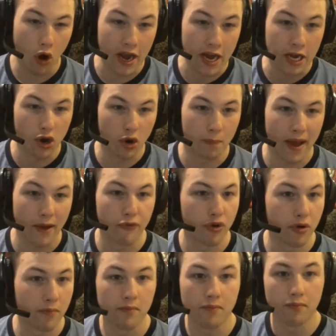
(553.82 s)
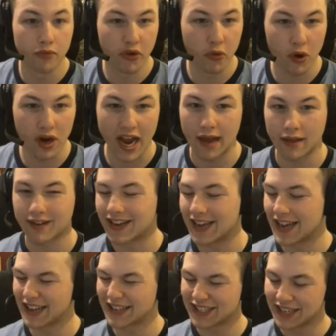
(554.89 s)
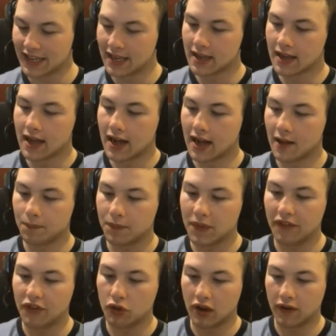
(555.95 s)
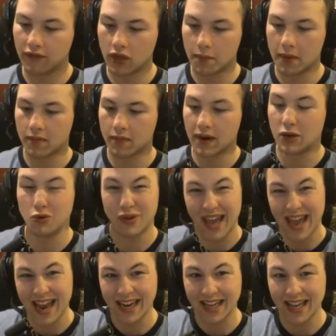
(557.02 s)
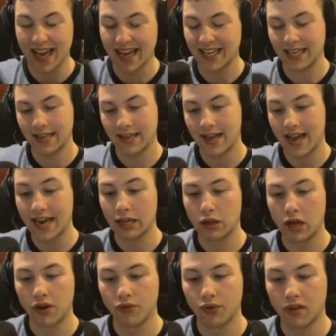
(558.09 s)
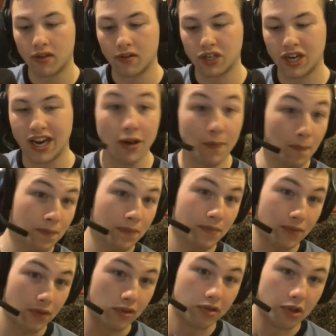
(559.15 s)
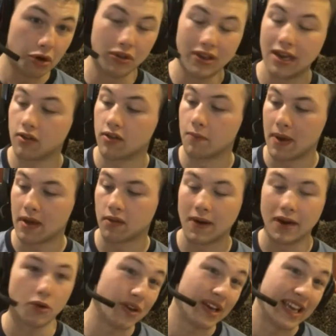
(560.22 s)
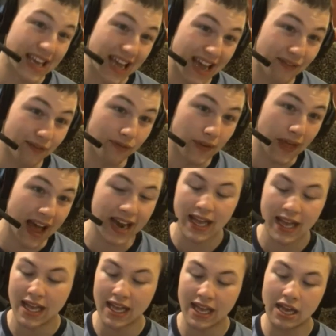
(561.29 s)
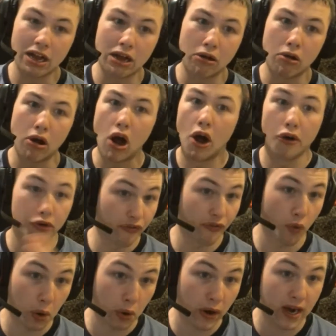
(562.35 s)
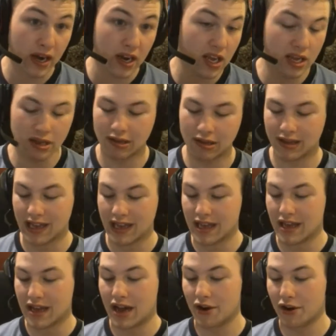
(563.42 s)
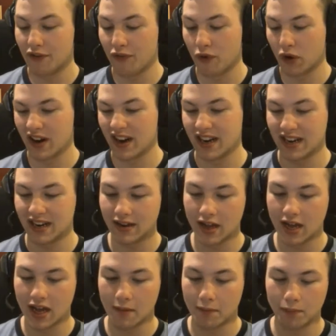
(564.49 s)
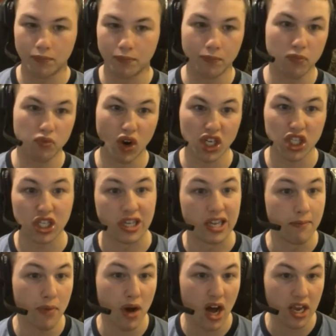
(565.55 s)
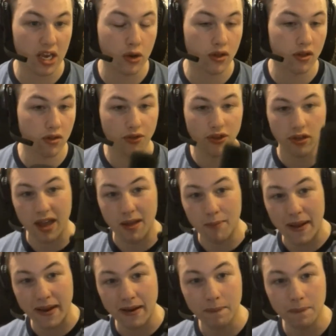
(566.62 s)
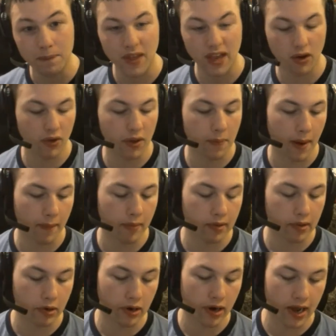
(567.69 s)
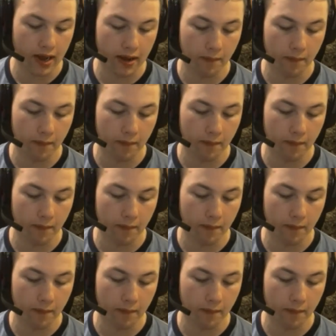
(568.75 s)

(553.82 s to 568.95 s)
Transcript: in your bedroom broadcasting, I guess. If you're looking for the best mic you can get, I did a lot of research on it. This literally is the best mic you can get for that. Under $4,000. Under $4,000. Rush Limbaugh uses the same mic, like a really popular